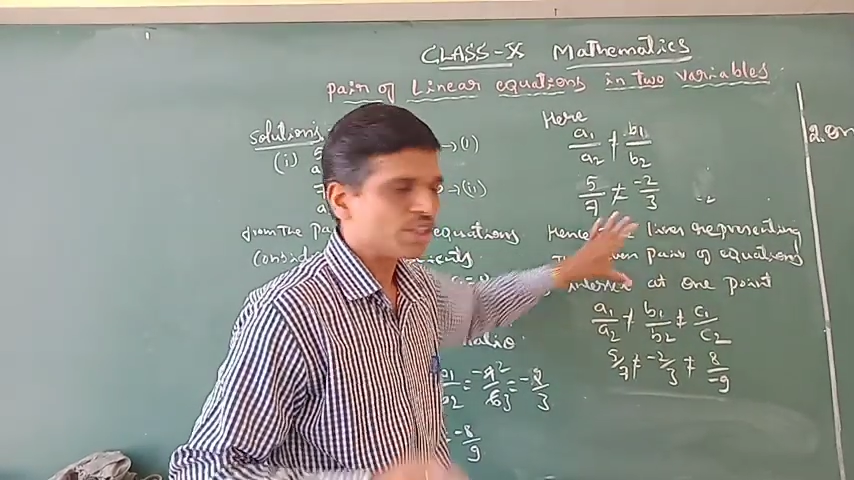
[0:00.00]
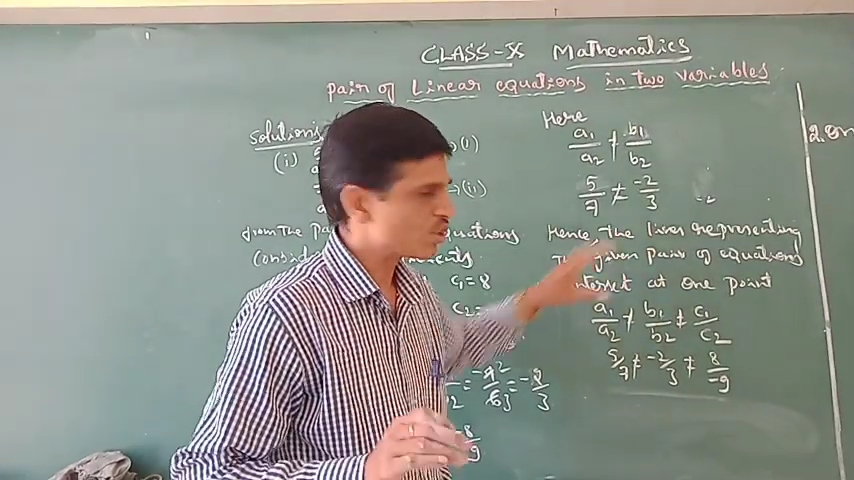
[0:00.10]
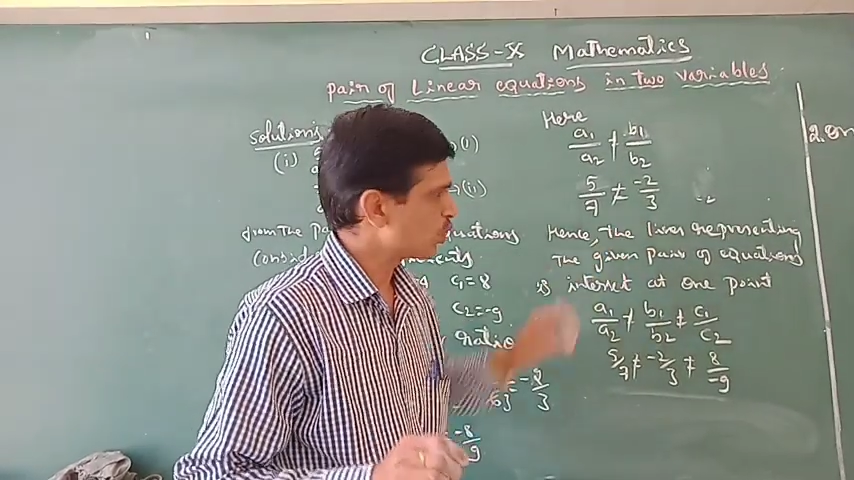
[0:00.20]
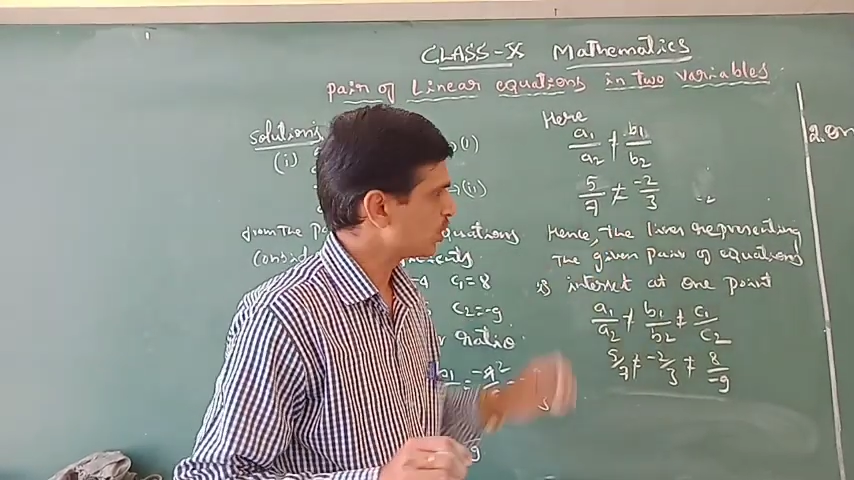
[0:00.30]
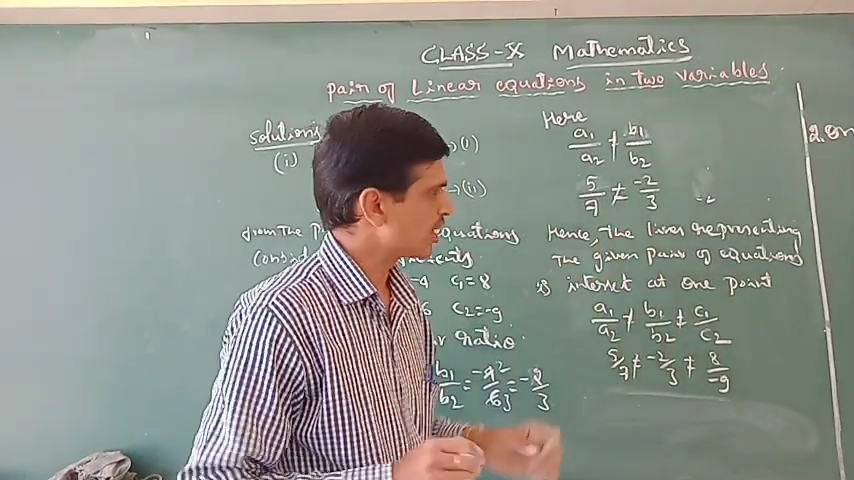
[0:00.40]

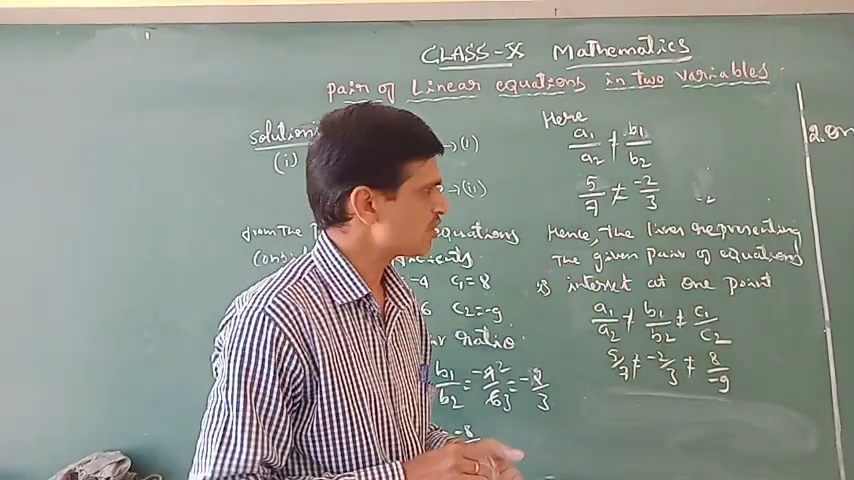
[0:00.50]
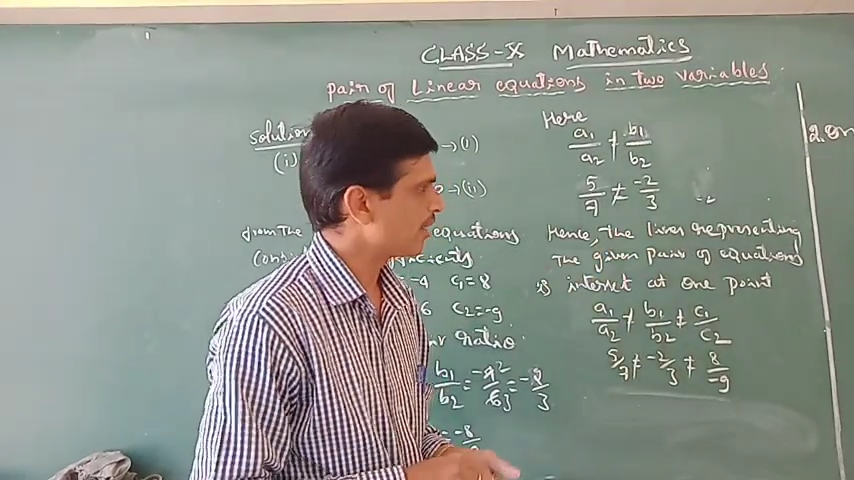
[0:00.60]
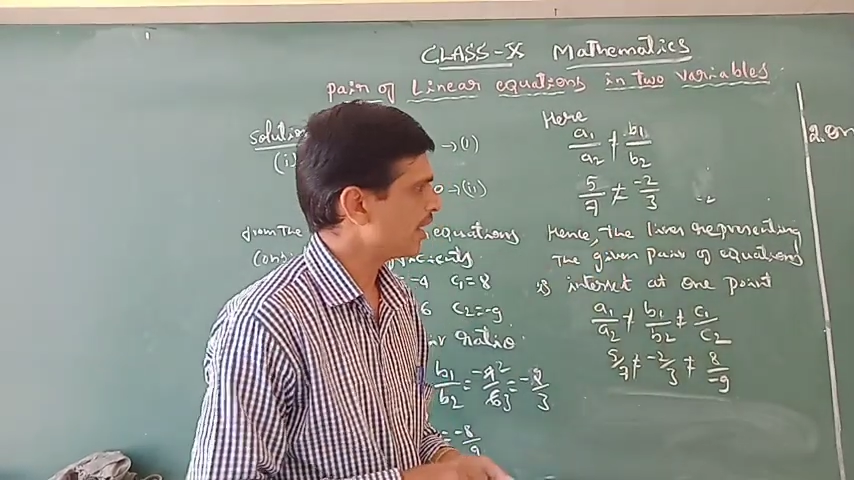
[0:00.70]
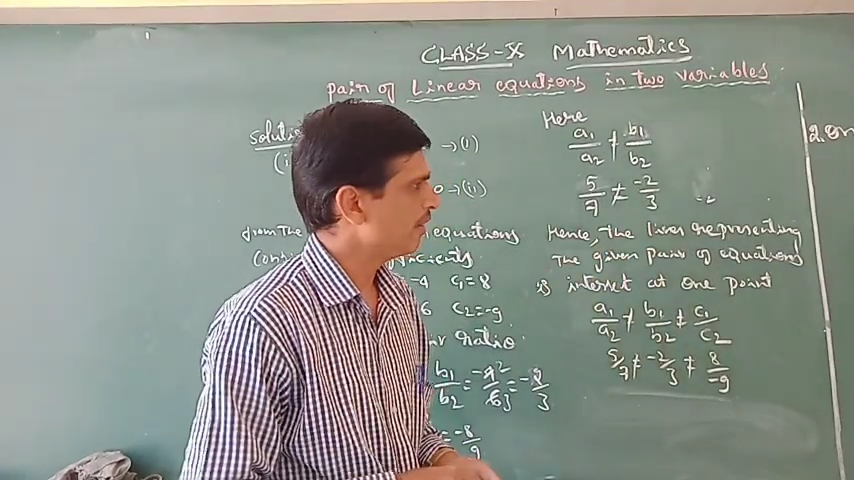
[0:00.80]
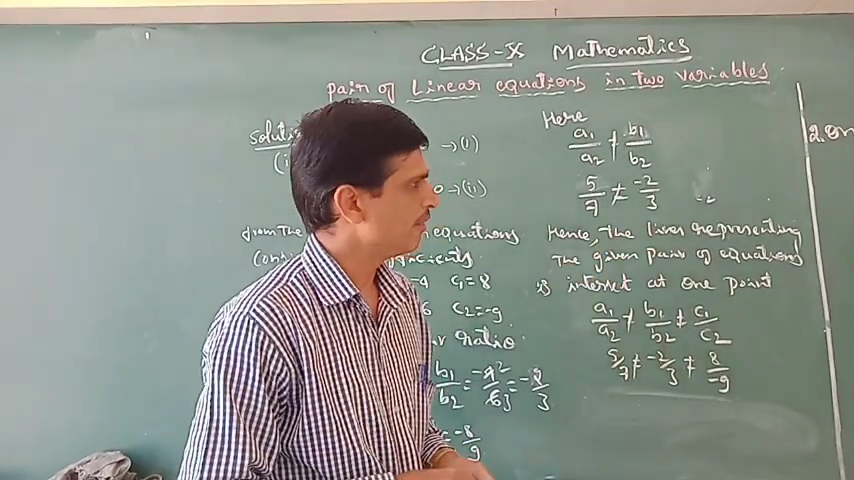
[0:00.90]
So that is
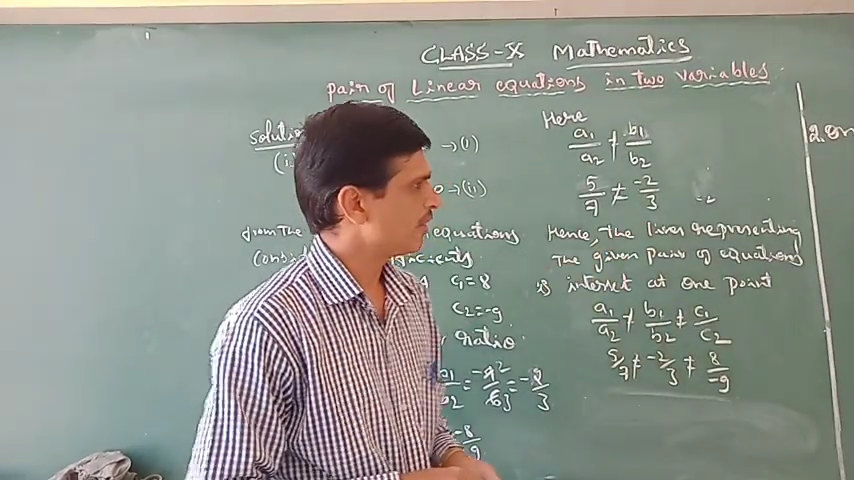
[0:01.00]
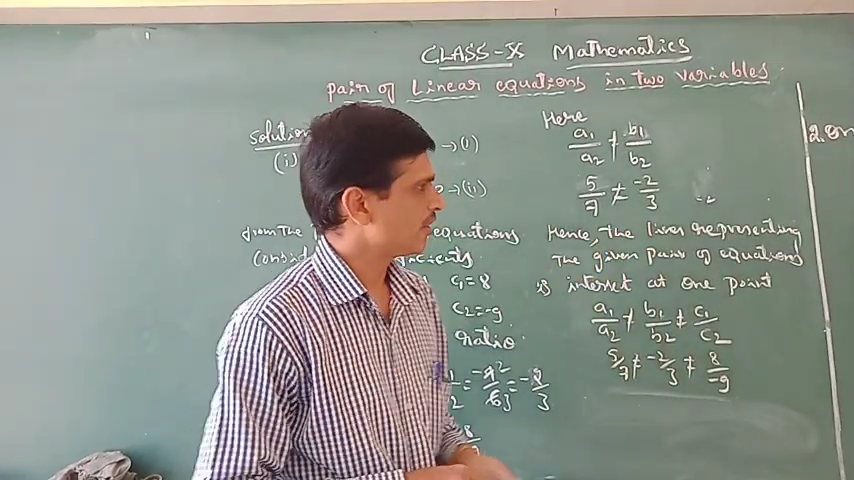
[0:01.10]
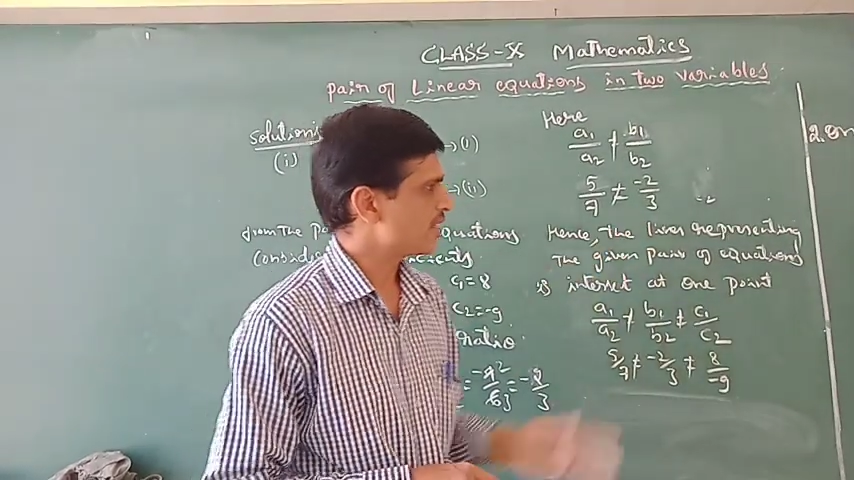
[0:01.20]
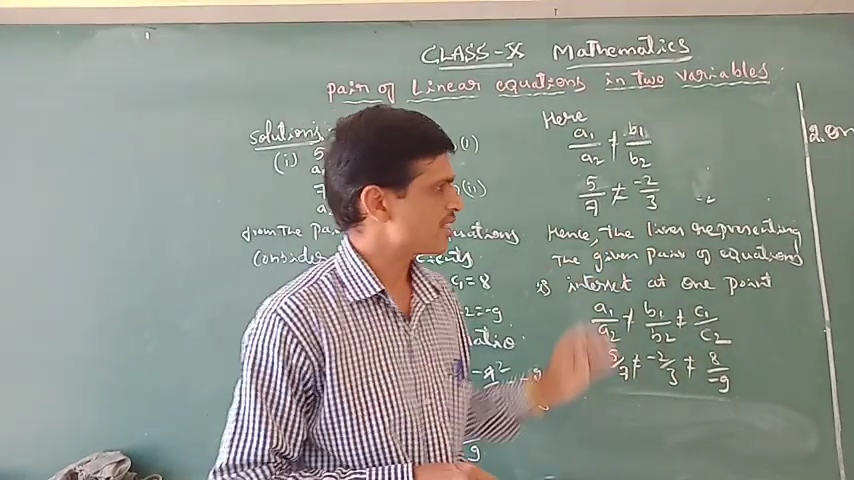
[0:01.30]
why in the